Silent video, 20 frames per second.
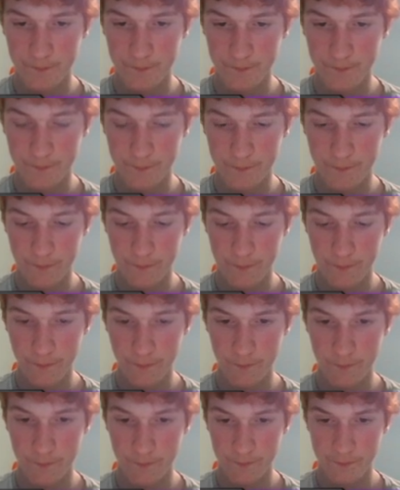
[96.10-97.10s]

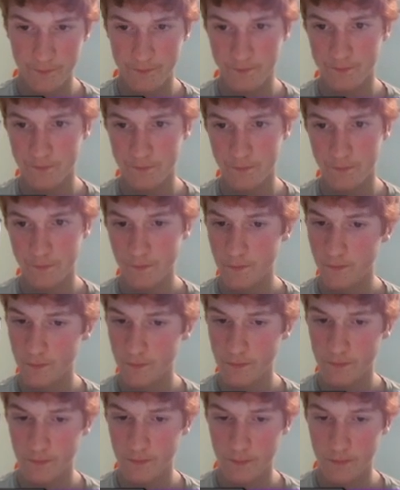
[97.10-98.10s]

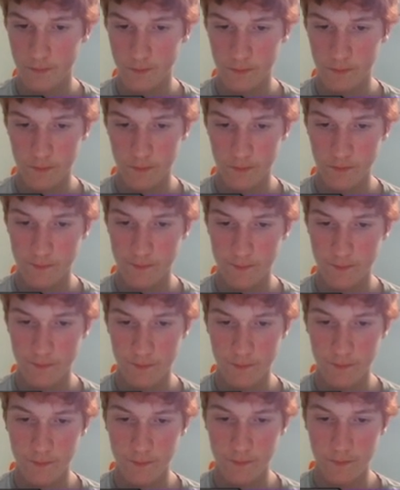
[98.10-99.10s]

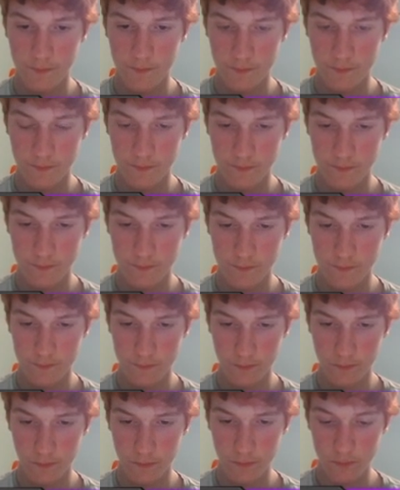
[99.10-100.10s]

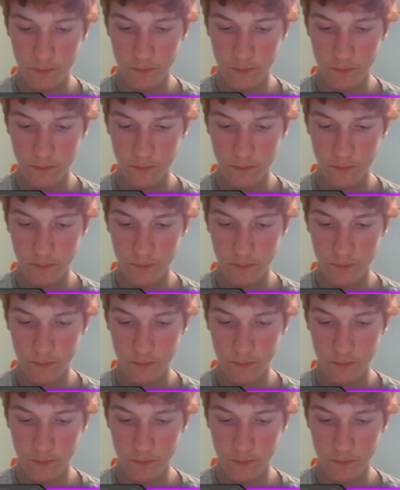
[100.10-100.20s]
Nothing is said.